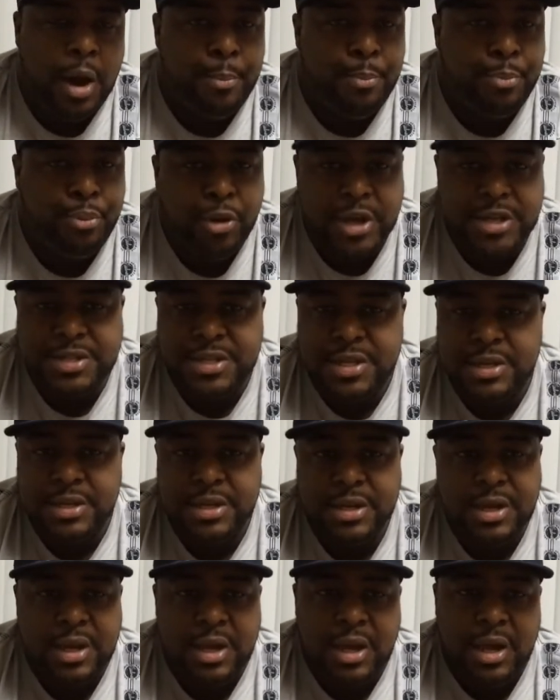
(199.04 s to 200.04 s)

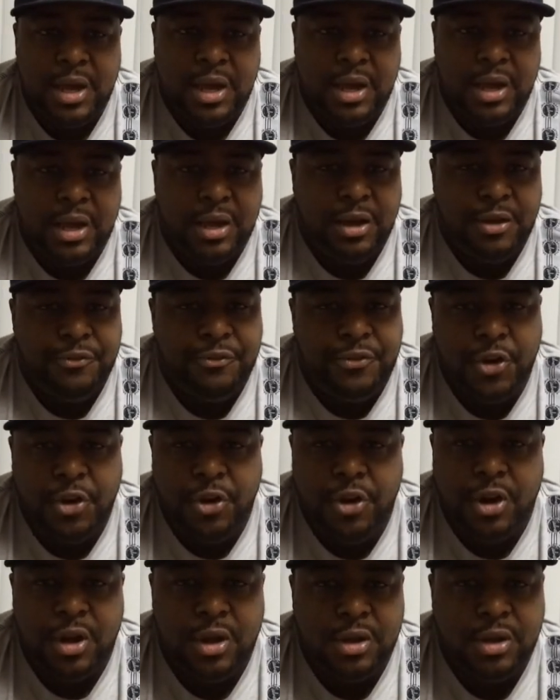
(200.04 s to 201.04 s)
pressing
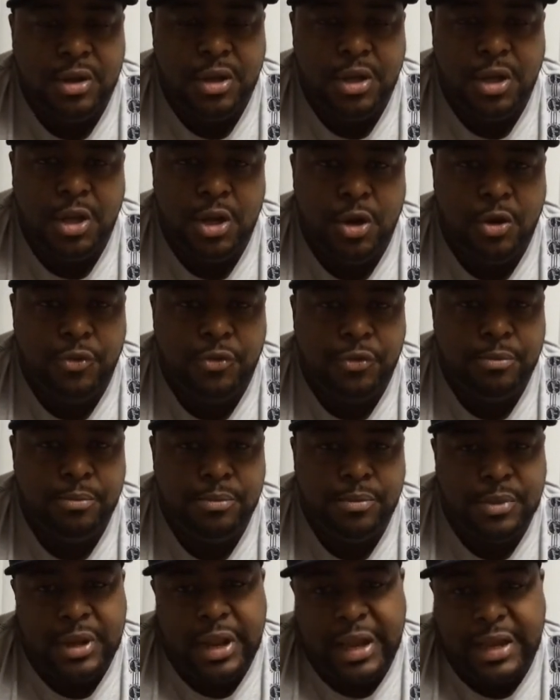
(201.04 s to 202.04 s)
Vera,
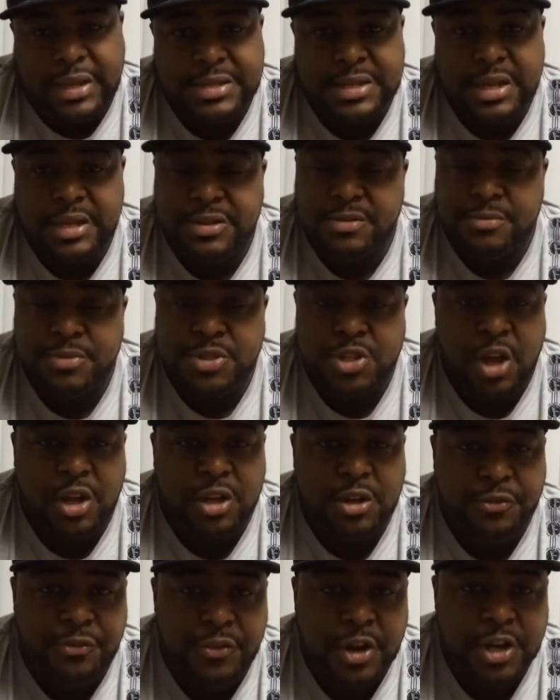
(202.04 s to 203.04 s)
from, like I say, from
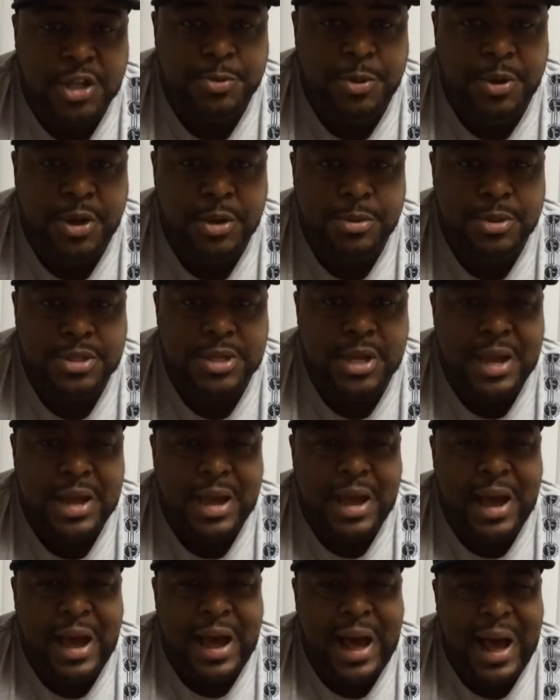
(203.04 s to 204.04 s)
start to finish, but it was
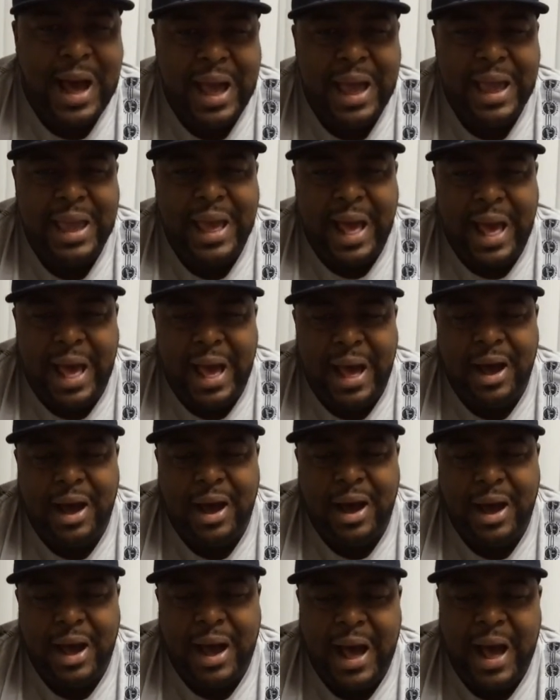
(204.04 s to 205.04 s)
high
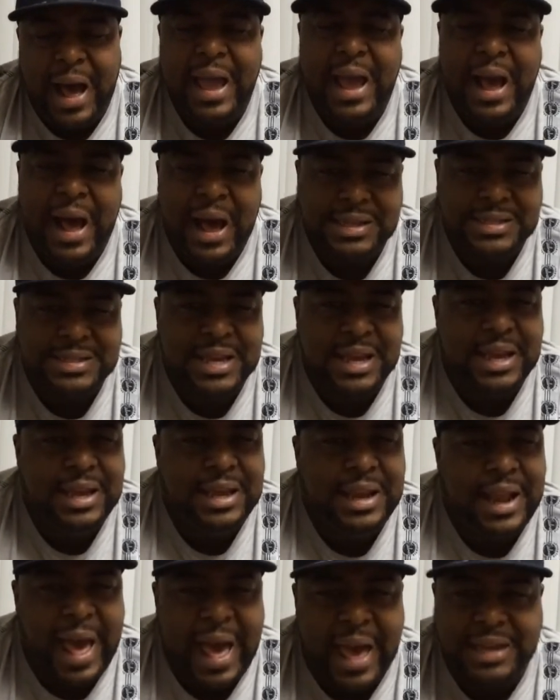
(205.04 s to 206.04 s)

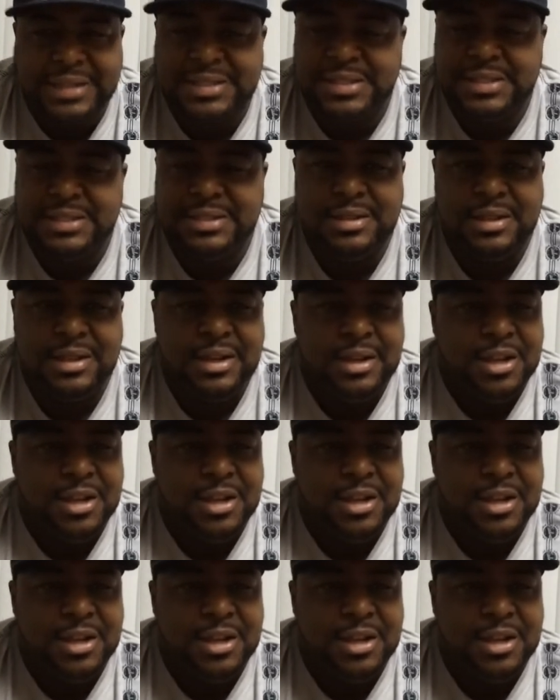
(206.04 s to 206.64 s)
octane action.